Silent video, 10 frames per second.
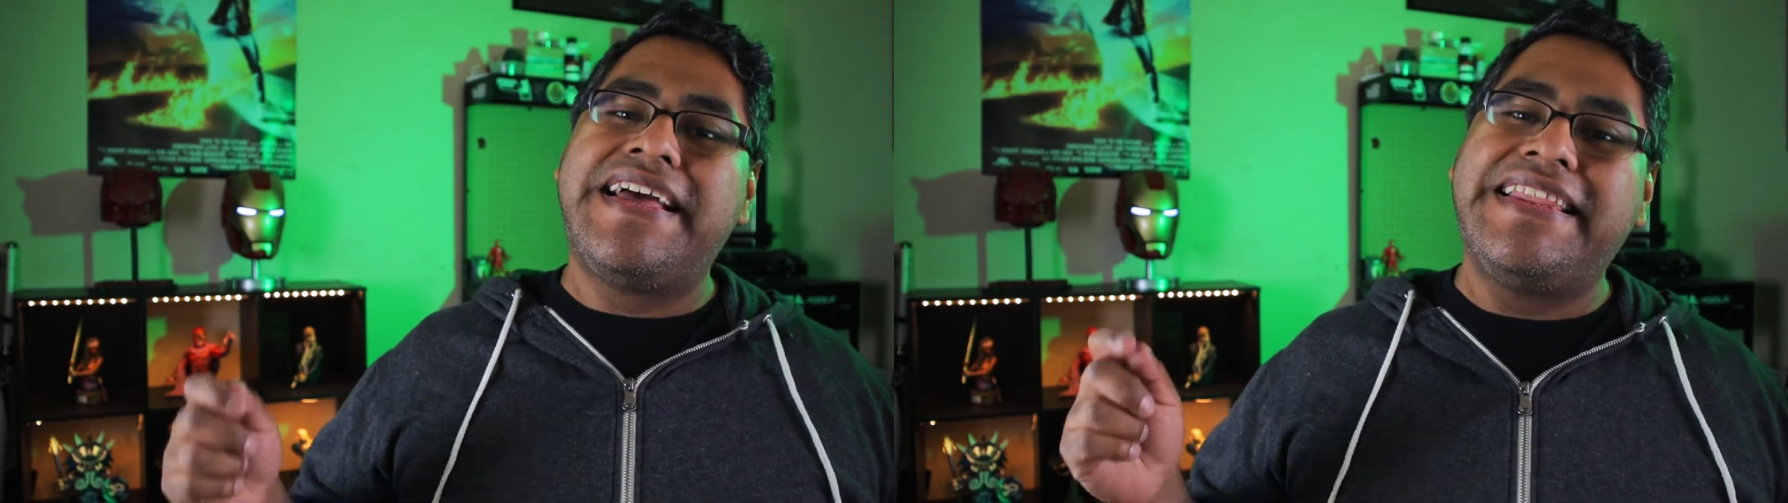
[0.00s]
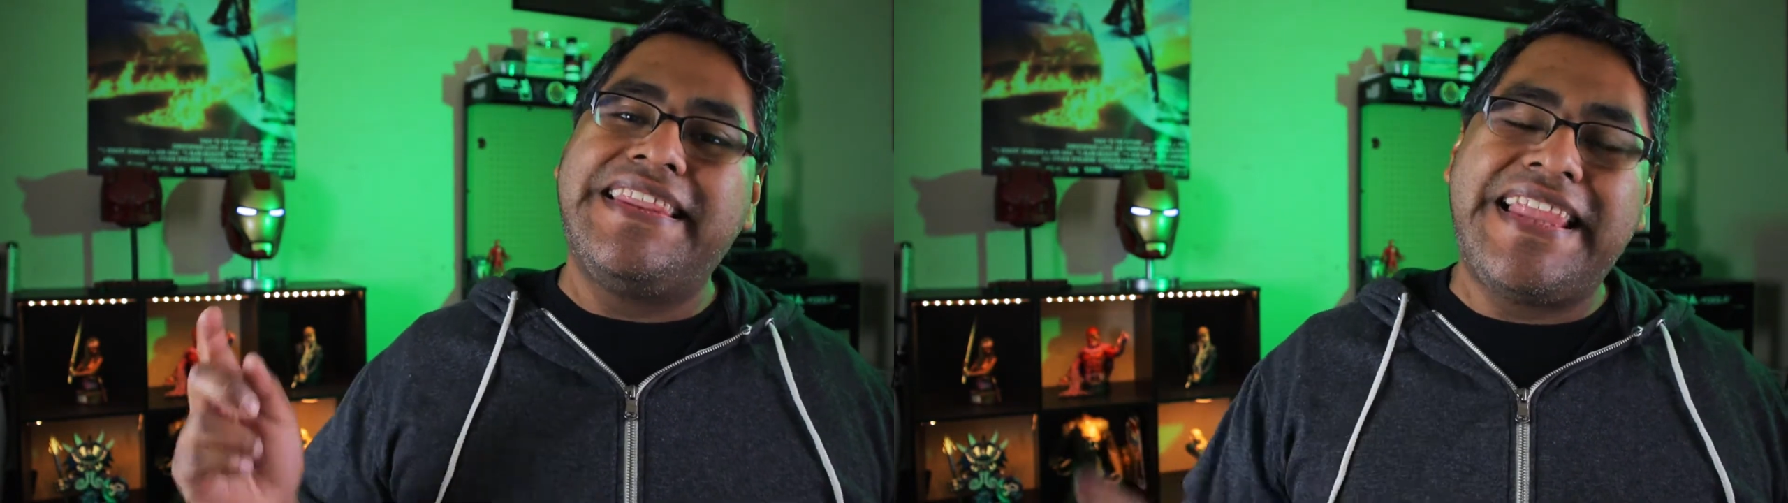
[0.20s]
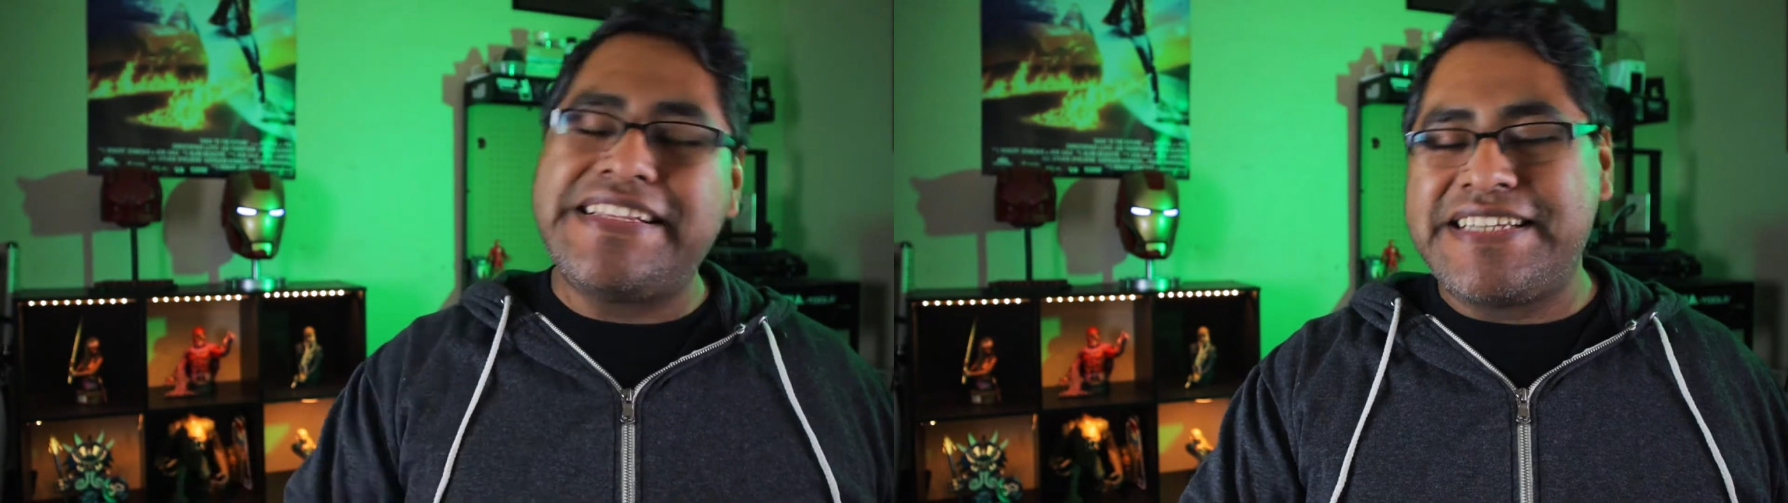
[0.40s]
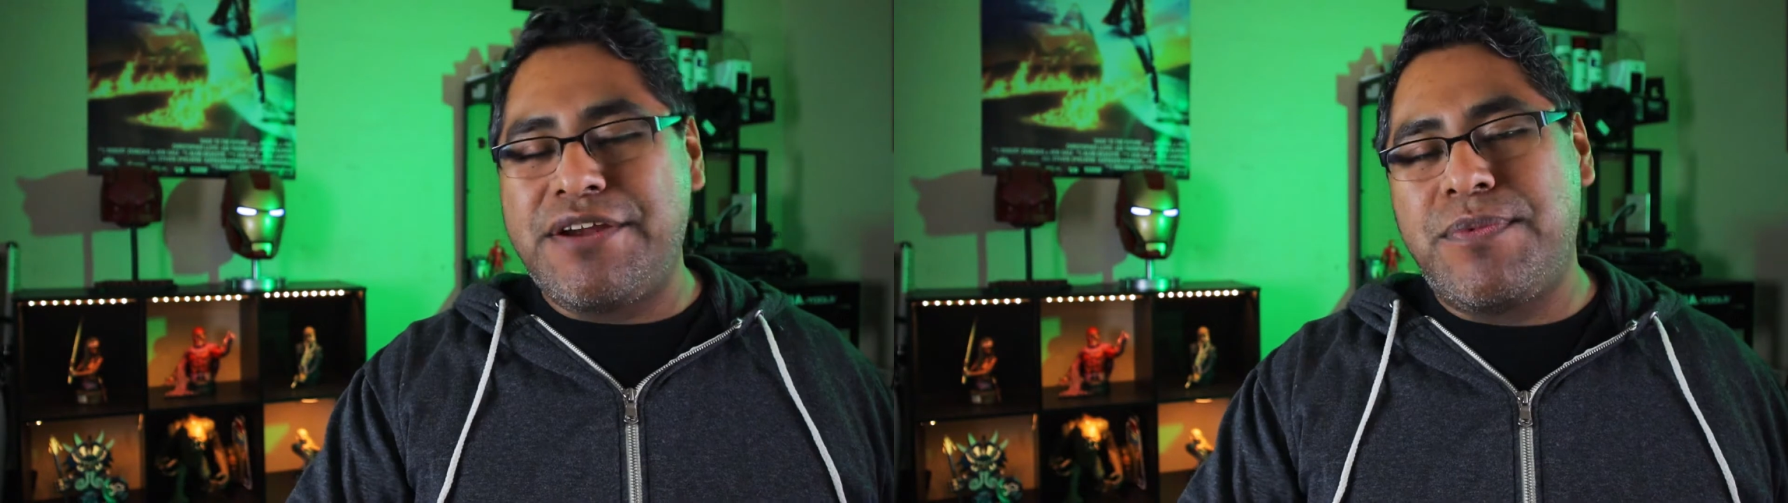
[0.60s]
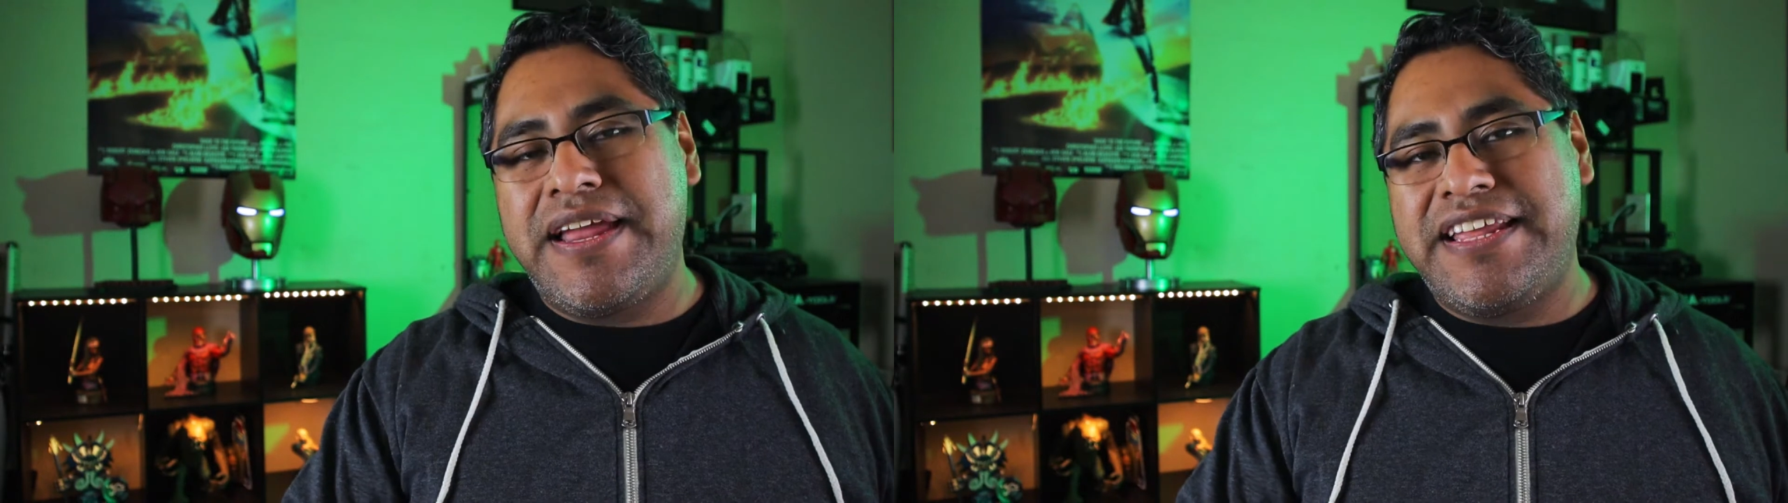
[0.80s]
Let's
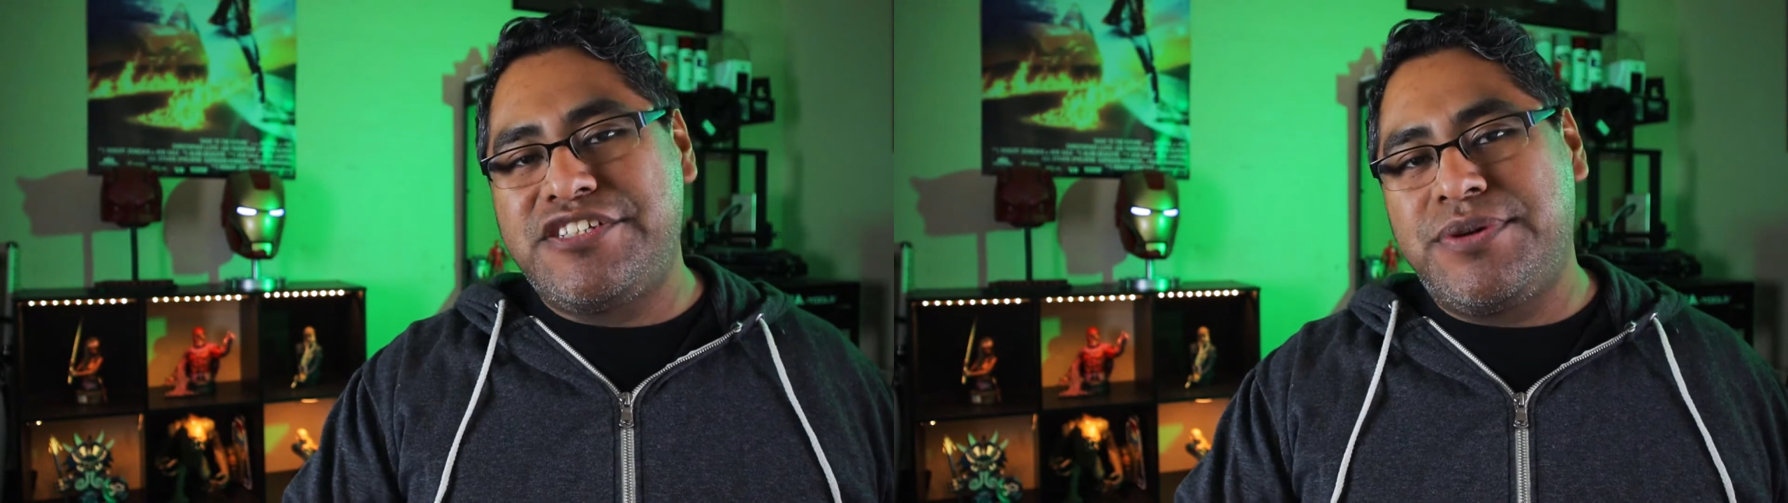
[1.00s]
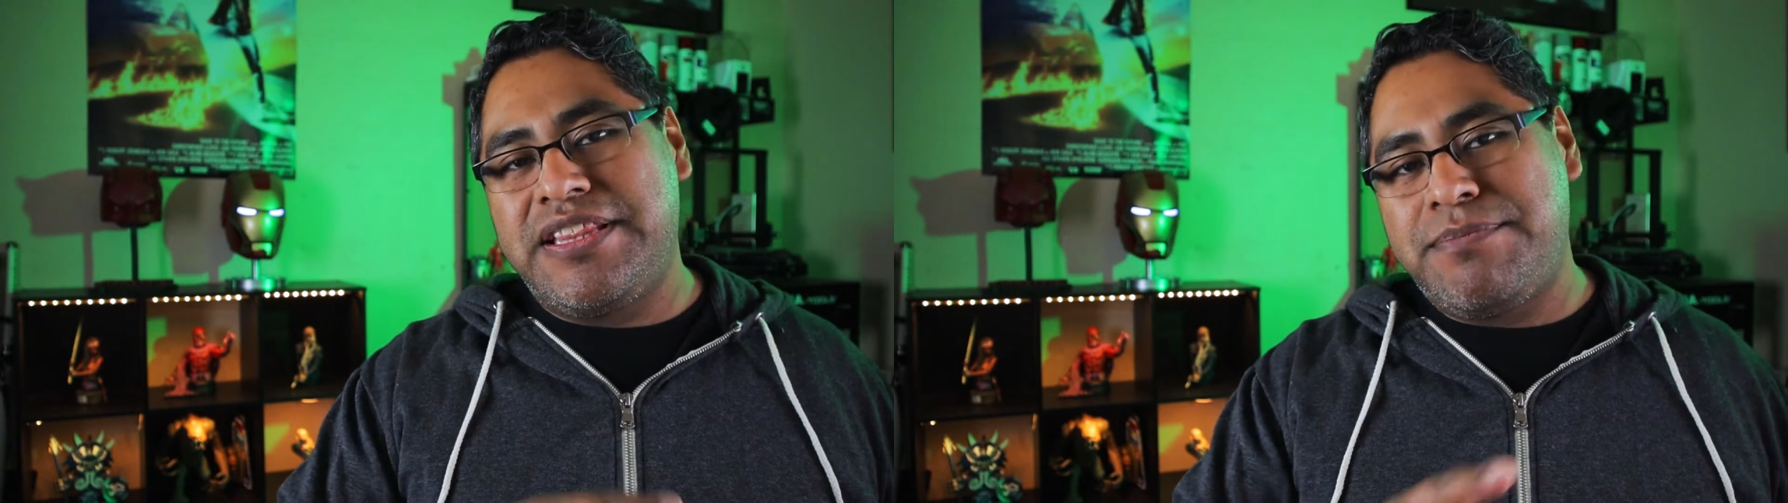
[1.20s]
get right into it.